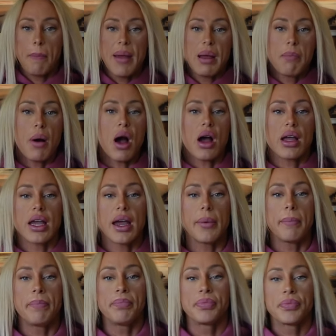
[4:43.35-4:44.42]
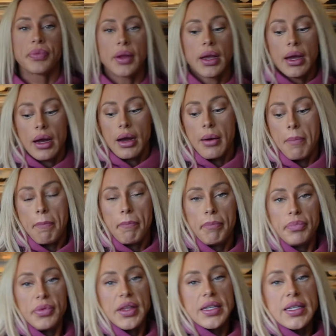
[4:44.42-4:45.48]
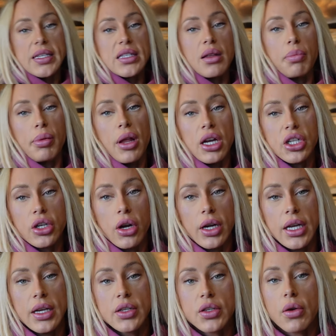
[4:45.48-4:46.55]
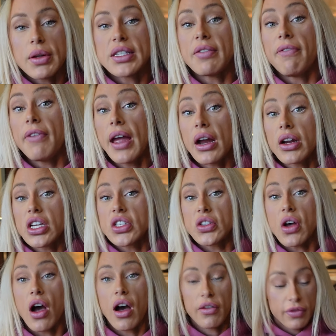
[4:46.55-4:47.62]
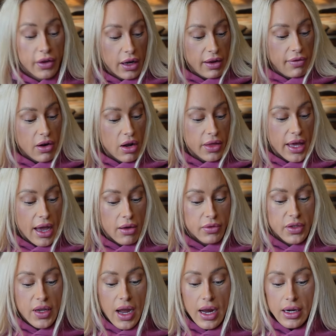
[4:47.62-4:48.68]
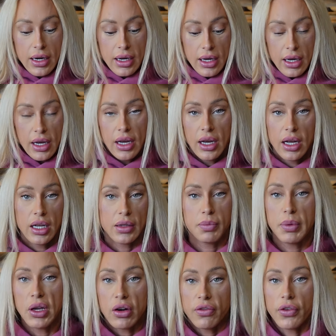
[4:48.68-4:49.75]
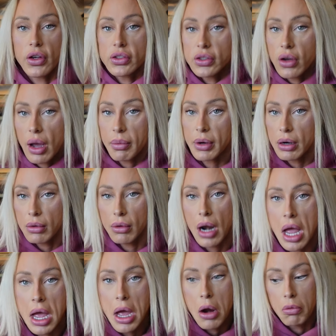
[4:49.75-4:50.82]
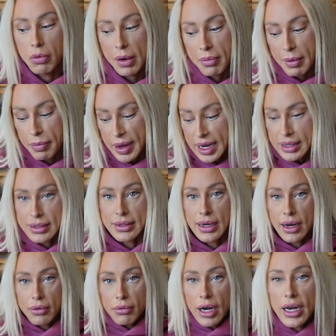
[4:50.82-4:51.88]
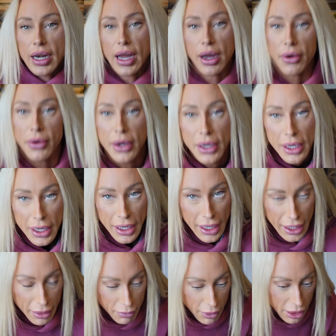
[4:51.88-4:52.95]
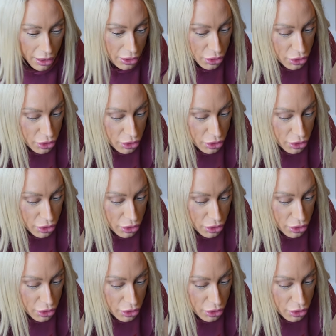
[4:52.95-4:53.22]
big pocket. This is the plush hoodie, so it's very soft, even on the outside. Beautiful. So I'm gonna rip my pants down right now, and we're gonna